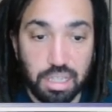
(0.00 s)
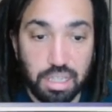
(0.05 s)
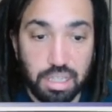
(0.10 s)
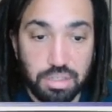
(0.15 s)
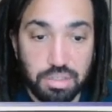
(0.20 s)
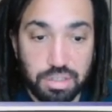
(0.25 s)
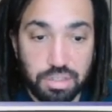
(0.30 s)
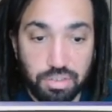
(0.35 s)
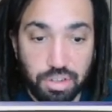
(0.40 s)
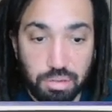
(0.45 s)

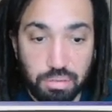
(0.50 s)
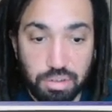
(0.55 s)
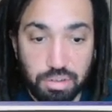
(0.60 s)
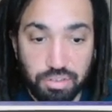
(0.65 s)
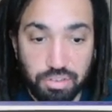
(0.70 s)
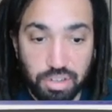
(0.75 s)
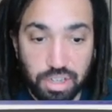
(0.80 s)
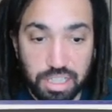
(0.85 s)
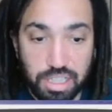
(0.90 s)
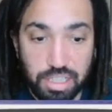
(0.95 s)
So if I want to
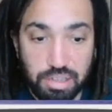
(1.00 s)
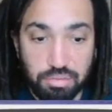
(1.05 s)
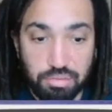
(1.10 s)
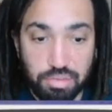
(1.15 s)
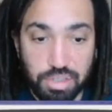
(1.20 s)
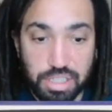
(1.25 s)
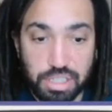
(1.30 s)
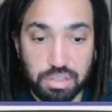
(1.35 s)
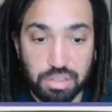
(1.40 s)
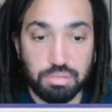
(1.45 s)
find the
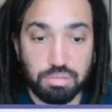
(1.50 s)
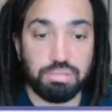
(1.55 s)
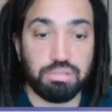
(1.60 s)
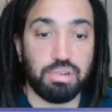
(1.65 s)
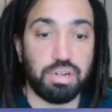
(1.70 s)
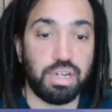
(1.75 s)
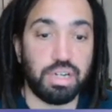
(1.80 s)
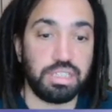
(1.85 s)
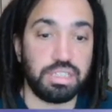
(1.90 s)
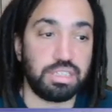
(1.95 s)
original
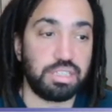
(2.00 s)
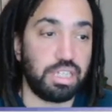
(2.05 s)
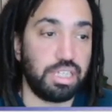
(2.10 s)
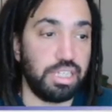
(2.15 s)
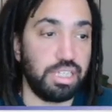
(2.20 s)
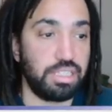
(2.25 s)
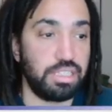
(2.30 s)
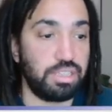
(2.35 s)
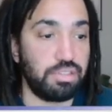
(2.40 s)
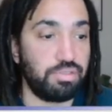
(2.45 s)
price, I
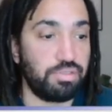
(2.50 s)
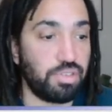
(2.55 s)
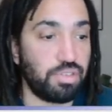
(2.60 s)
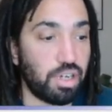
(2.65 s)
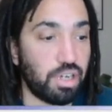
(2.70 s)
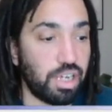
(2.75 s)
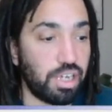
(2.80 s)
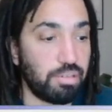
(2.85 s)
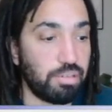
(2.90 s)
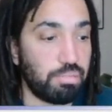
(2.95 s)
need to
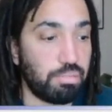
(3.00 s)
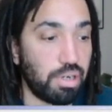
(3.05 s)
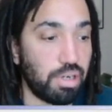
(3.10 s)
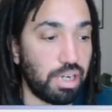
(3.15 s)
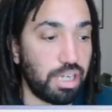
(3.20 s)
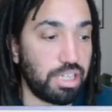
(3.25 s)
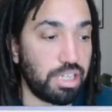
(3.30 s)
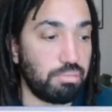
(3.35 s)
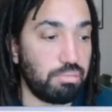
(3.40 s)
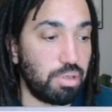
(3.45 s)
divide
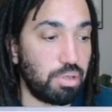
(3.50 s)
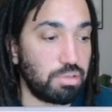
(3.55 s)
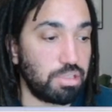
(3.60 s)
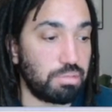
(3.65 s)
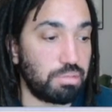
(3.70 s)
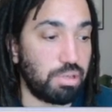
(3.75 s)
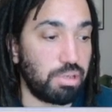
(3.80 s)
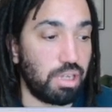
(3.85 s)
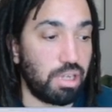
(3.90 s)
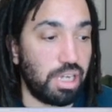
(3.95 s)
by the
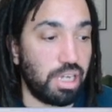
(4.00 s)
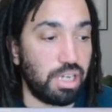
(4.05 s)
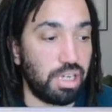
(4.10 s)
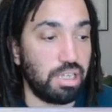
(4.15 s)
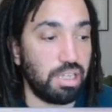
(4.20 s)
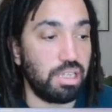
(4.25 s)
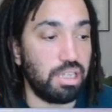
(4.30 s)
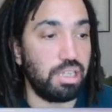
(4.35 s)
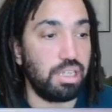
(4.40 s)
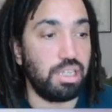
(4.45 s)
multiplier,
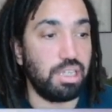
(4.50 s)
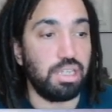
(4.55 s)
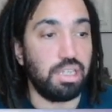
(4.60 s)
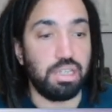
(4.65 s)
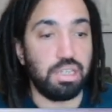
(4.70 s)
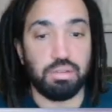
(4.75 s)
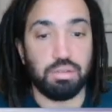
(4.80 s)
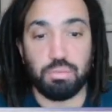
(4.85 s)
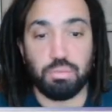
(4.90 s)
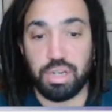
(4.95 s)

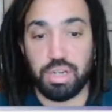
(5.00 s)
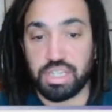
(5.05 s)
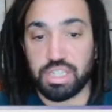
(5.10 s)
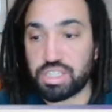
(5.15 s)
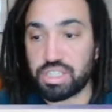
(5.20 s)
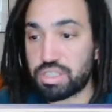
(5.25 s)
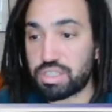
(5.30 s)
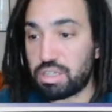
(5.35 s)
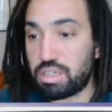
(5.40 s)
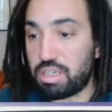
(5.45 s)

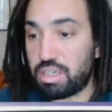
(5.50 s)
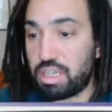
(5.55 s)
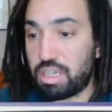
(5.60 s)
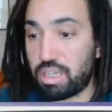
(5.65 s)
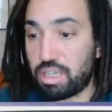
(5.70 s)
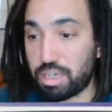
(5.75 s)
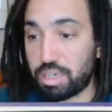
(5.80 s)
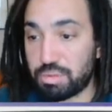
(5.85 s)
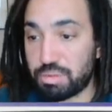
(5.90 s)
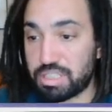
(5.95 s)
which,
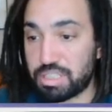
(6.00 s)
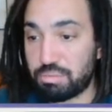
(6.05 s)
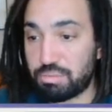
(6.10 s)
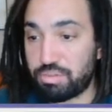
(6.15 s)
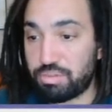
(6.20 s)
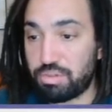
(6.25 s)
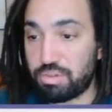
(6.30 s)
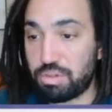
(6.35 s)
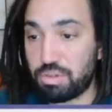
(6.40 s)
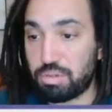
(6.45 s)
like we said
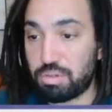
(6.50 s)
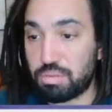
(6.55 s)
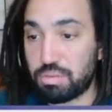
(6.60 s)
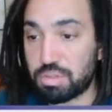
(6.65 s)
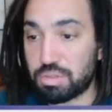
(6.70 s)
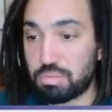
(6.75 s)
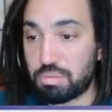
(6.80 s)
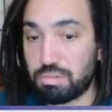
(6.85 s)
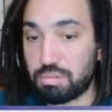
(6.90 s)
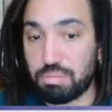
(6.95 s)
before,
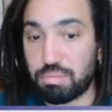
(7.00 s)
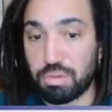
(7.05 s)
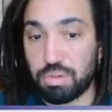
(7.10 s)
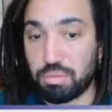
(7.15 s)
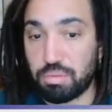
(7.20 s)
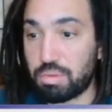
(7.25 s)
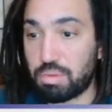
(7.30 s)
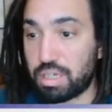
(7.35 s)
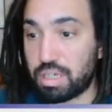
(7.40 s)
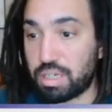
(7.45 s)
was
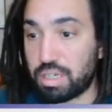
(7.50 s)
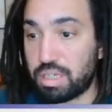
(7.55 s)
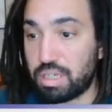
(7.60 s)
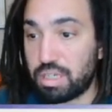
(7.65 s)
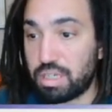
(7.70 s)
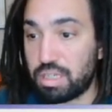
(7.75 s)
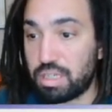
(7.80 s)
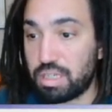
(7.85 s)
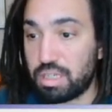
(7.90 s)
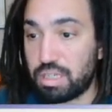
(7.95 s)
1.1.
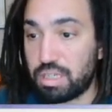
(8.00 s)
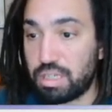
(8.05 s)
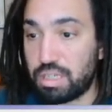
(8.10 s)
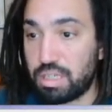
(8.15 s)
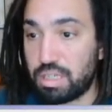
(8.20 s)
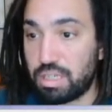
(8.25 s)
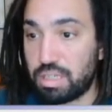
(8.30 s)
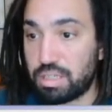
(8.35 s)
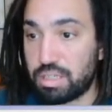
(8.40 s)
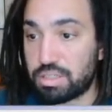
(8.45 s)

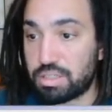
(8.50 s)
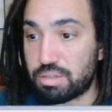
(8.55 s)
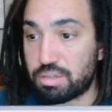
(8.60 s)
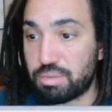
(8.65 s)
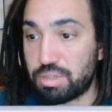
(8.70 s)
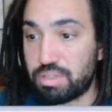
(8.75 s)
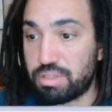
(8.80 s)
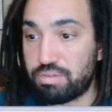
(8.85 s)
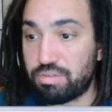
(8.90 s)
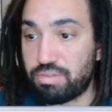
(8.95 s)
So
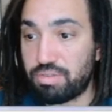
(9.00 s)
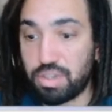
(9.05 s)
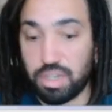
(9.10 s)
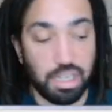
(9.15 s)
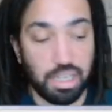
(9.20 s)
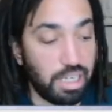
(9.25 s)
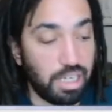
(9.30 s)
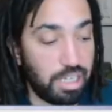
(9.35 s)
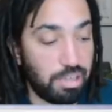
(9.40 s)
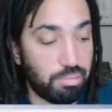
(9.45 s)
we
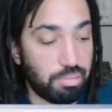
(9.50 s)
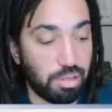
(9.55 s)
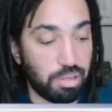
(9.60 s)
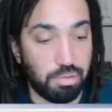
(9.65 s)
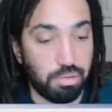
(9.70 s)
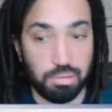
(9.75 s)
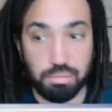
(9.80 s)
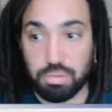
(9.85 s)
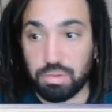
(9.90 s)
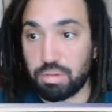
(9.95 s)
divide by
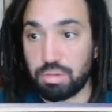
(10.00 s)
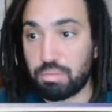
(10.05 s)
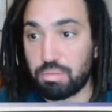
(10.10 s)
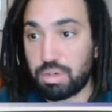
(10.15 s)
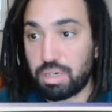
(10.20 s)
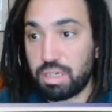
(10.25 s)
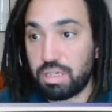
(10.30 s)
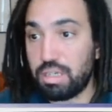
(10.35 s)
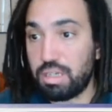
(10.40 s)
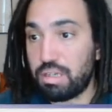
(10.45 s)

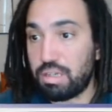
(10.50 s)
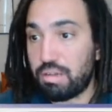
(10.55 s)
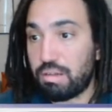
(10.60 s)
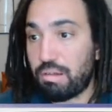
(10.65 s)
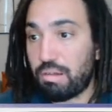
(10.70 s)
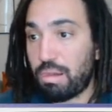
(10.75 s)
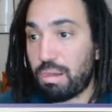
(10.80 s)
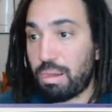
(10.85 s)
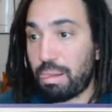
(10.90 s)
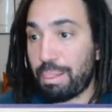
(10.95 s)
1.1,
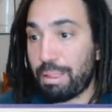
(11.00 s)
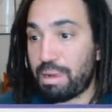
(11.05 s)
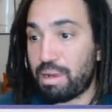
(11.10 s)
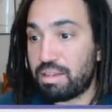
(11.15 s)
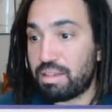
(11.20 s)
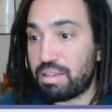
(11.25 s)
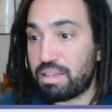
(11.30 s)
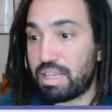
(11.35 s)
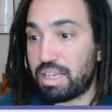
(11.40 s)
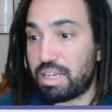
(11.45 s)

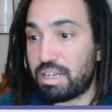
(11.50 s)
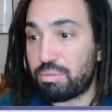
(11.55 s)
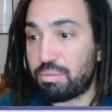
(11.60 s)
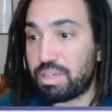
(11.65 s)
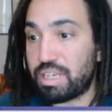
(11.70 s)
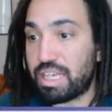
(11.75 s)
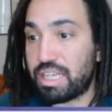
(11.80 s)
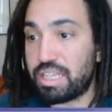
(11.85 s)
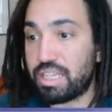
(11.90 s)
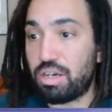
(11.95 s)
and we
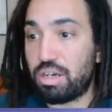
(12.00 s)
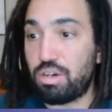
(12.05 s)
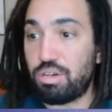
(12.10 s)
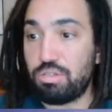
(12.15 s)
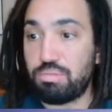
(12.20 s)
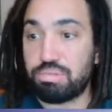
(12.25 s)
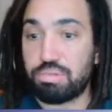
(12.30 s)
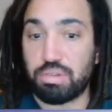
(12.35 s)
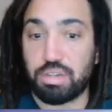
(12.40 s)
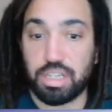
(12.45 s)
get the
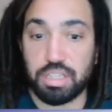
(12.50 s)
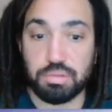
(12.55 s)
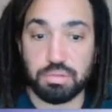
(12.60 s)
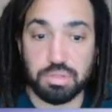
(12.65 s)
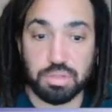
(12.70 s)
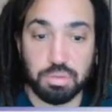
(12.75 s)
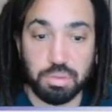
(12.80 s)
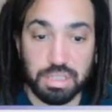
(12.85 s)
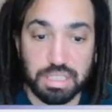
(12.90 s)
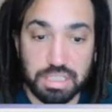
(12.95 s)
old price was
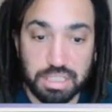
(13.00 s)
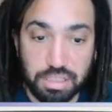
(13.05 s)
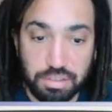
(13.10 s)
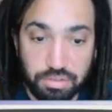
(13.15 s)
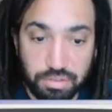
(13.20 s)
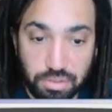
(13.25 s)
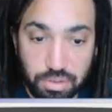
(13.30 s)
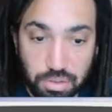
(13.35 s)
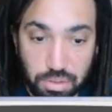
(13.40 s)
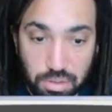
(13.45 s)

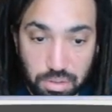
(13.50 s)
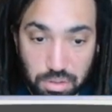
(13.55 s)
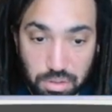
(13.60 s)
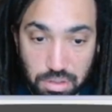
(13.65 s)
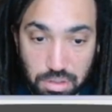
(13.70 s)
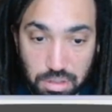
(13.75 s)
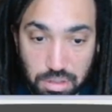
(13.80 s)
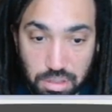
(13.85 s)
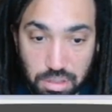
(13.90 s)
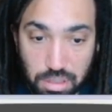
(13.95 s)
24.5.
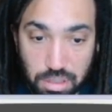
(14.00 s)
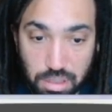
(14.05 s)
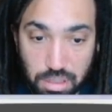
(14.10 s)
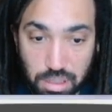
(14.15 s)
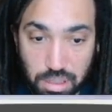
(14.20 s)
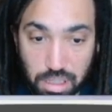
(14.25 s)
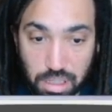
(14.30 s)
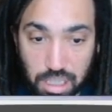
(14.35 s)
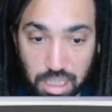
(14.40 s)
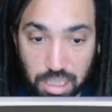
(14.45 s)

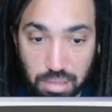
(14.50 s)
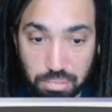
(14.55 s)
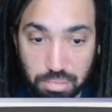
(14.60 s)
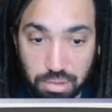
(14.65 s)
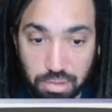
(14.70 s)
Uh,